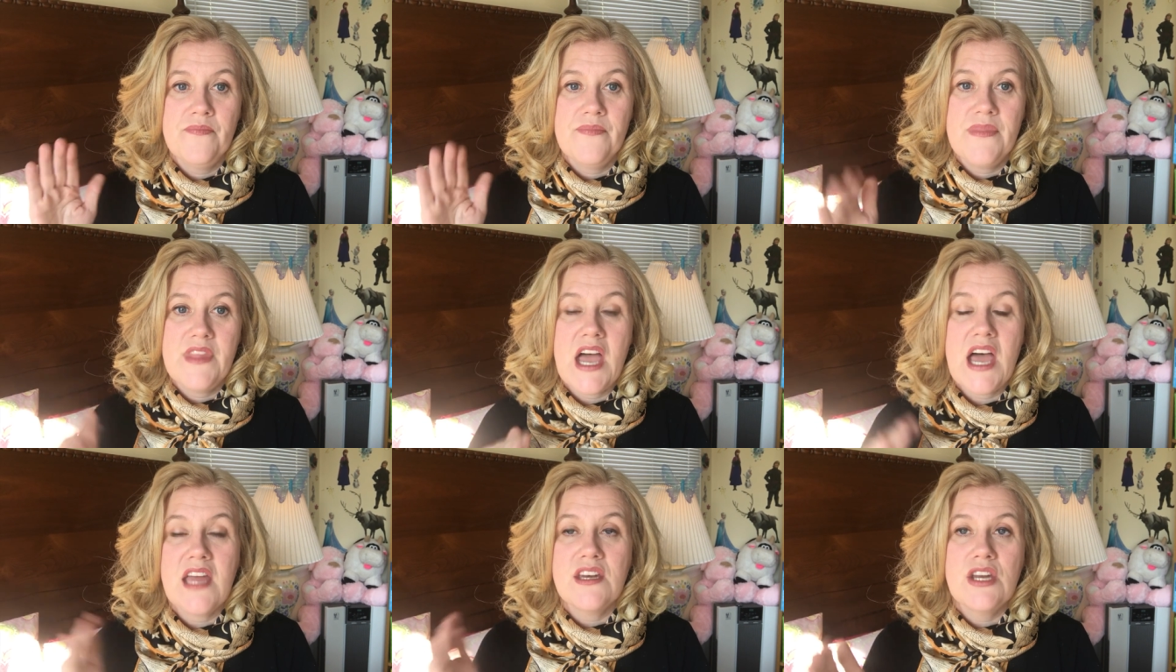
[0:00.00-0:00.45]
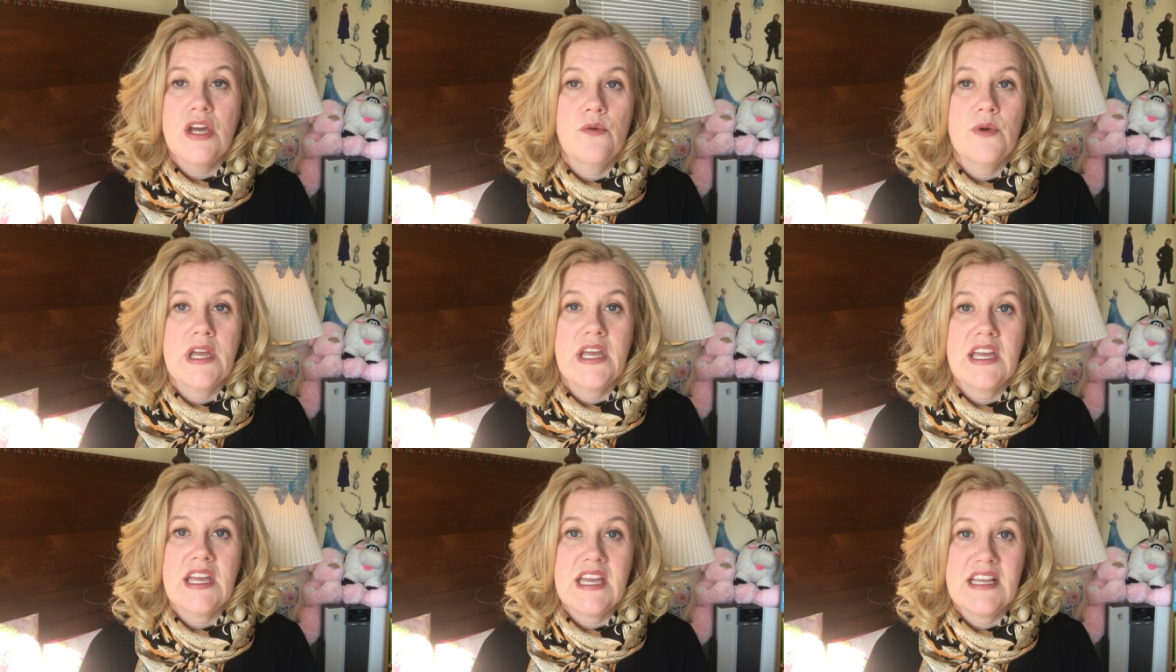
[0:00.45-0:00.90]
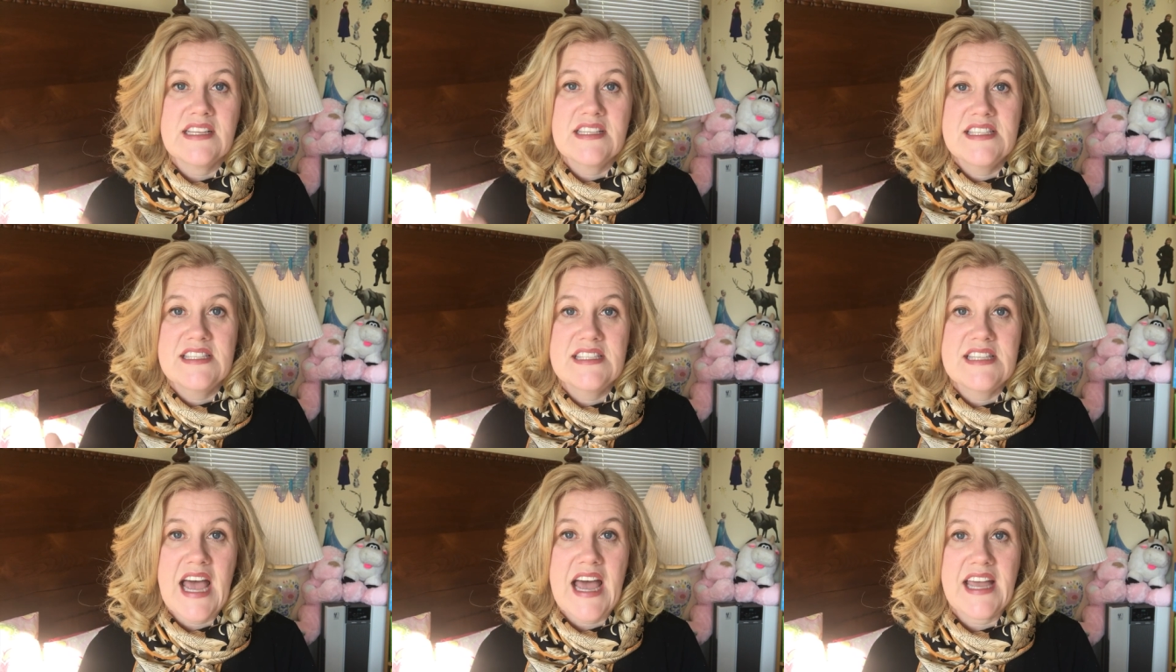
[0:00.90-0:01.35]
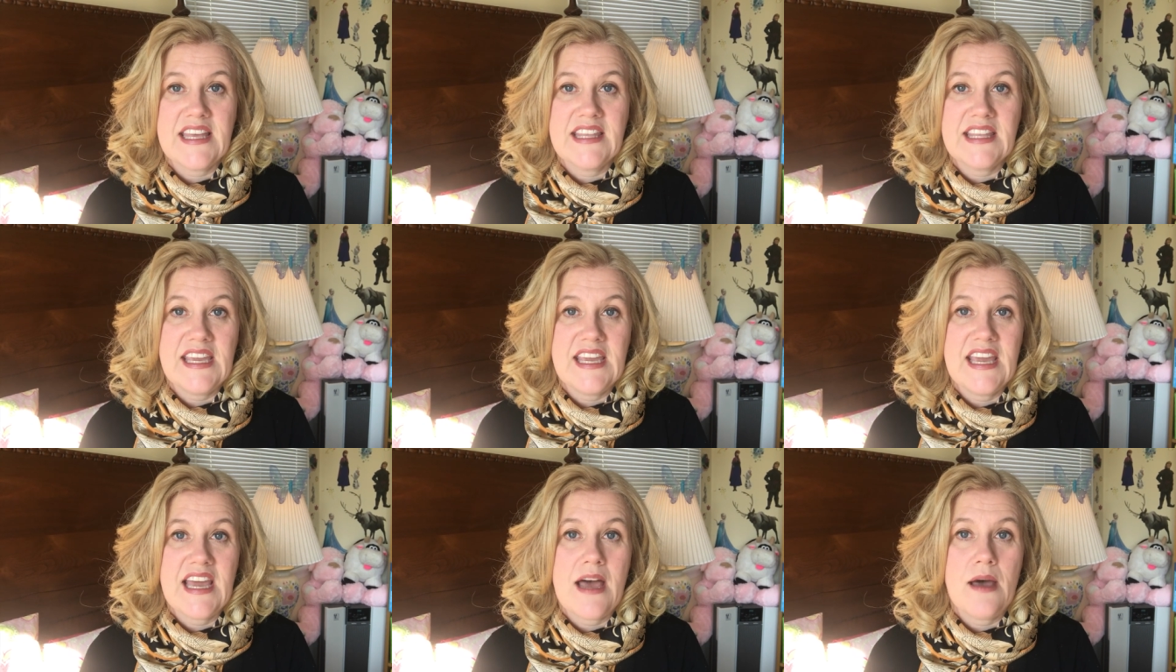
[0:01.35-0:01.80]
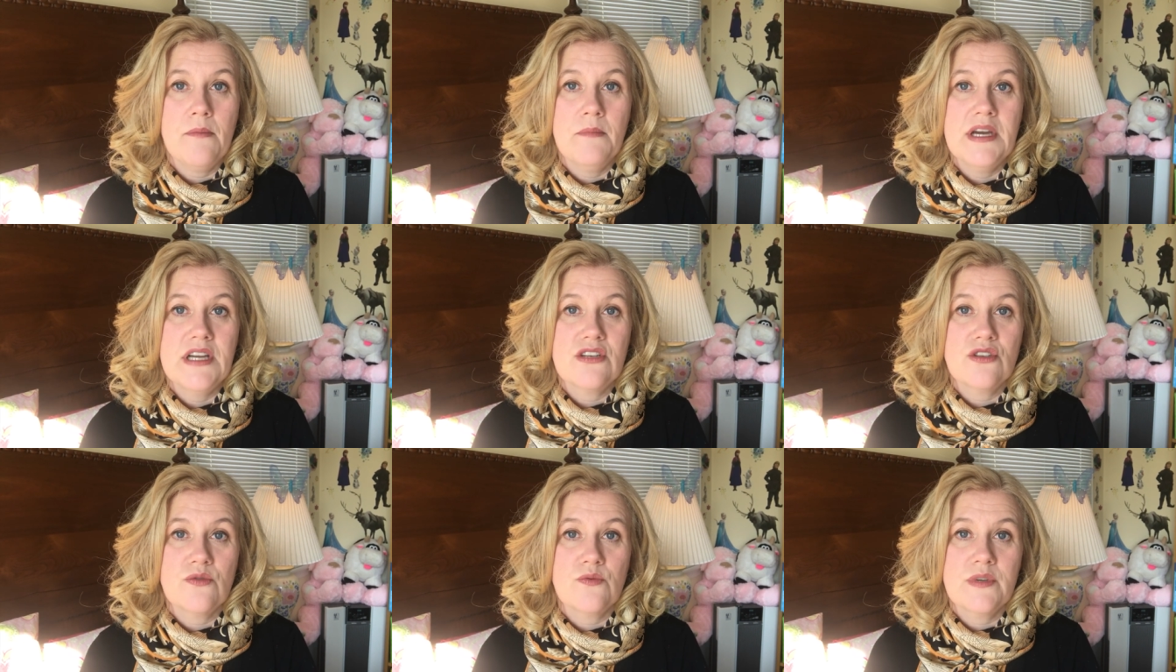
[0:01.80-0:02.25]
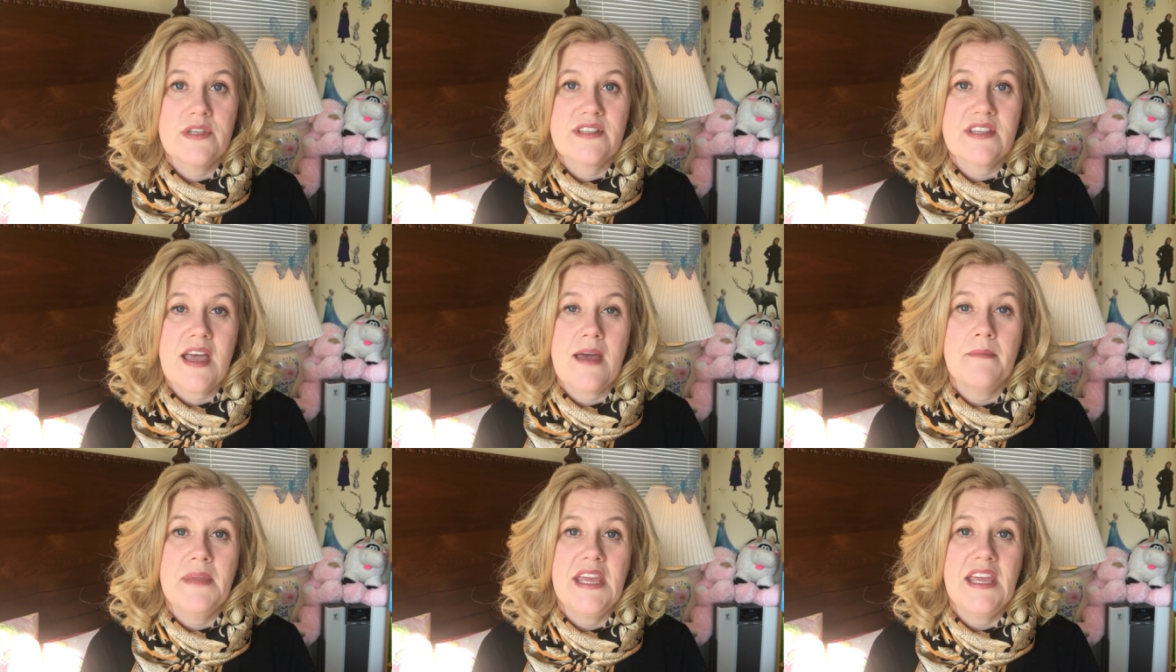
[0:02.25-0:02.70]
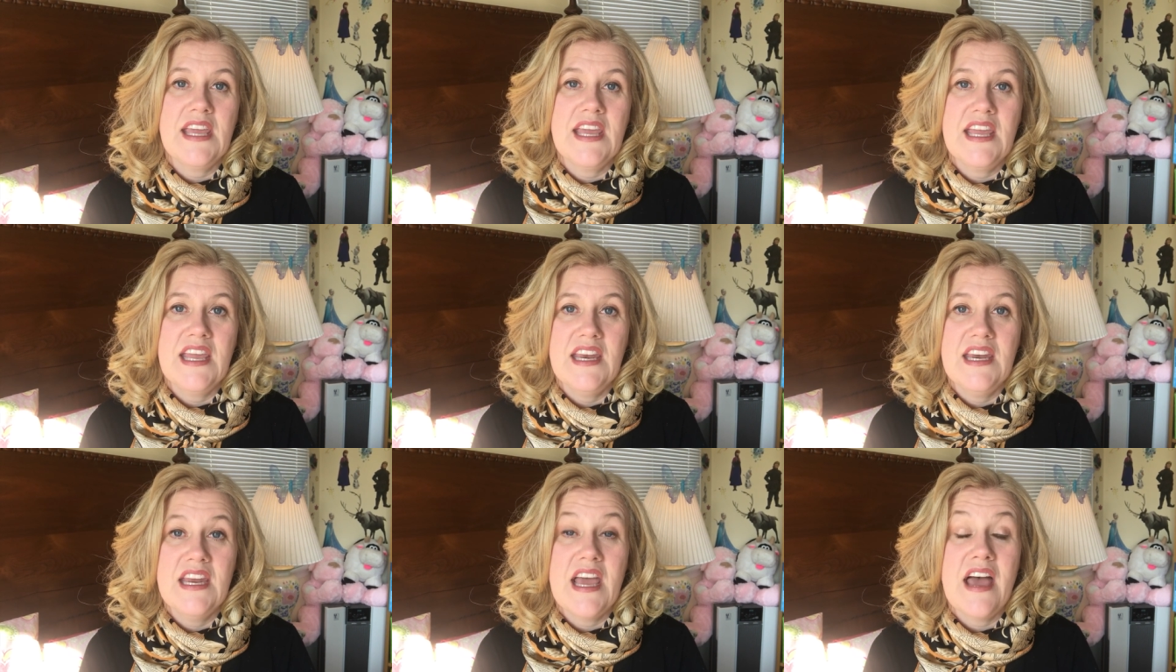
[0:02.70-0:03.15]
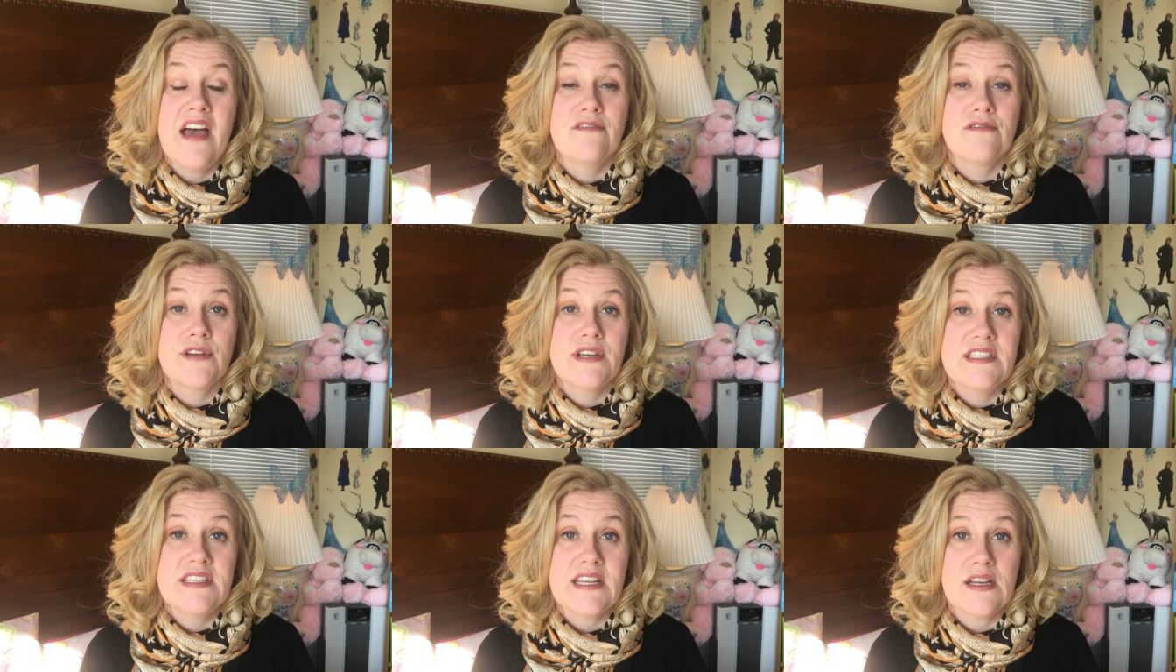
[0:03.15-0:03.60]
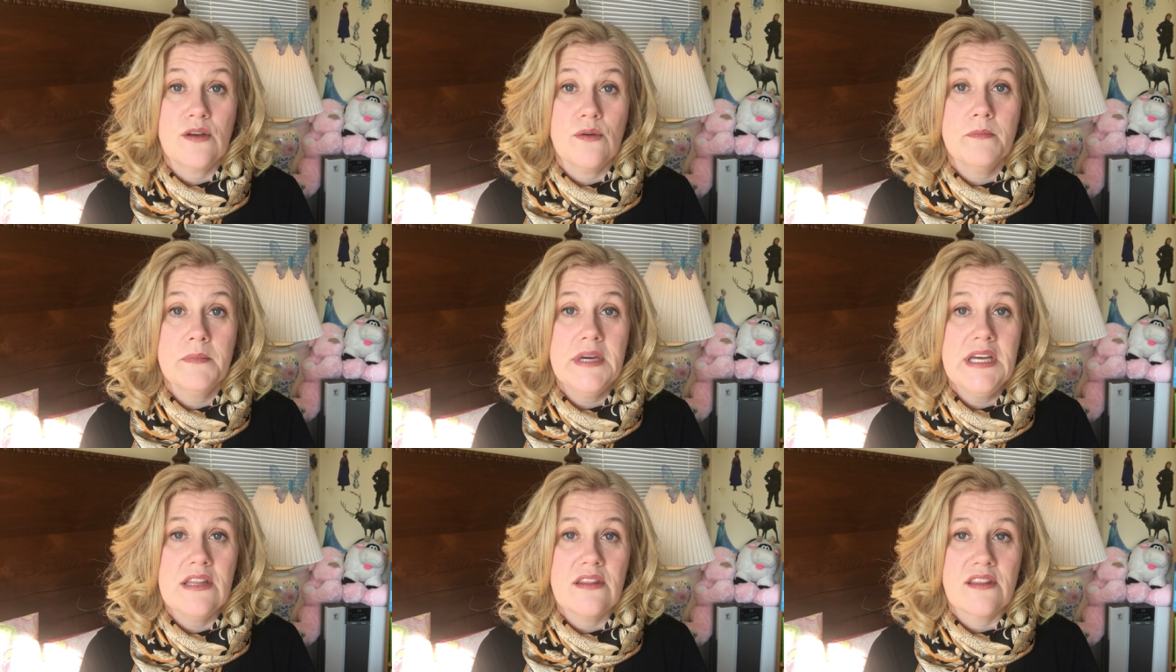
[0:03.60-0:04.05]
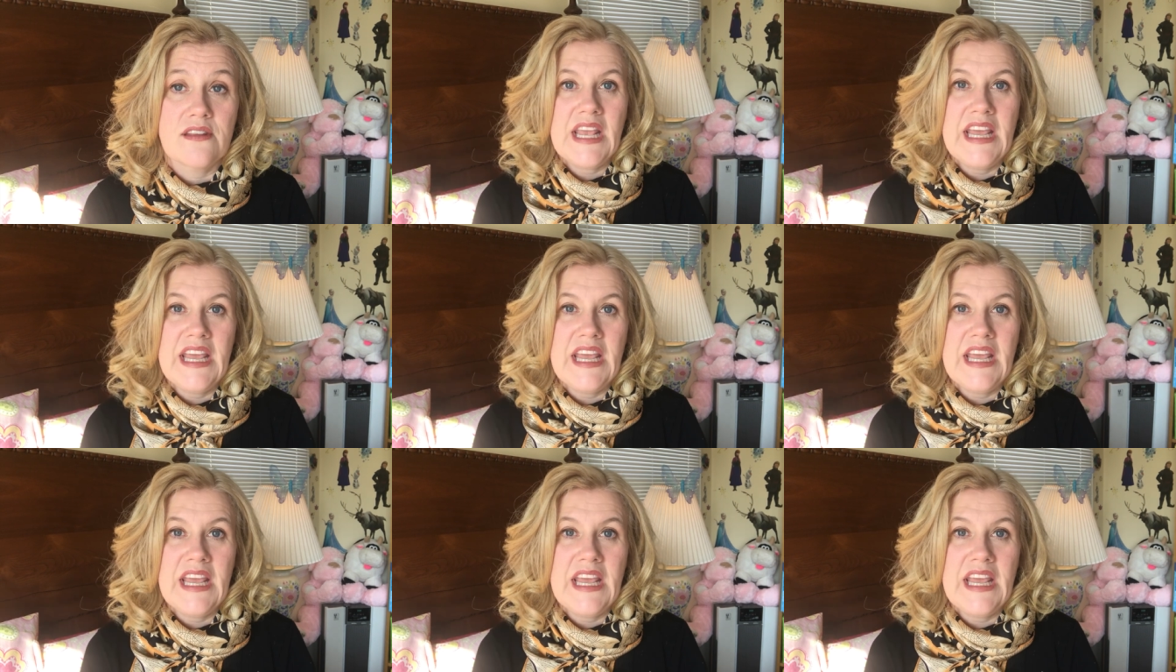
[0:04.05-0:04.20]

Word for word: not knowing exactly how much was coming in every single month.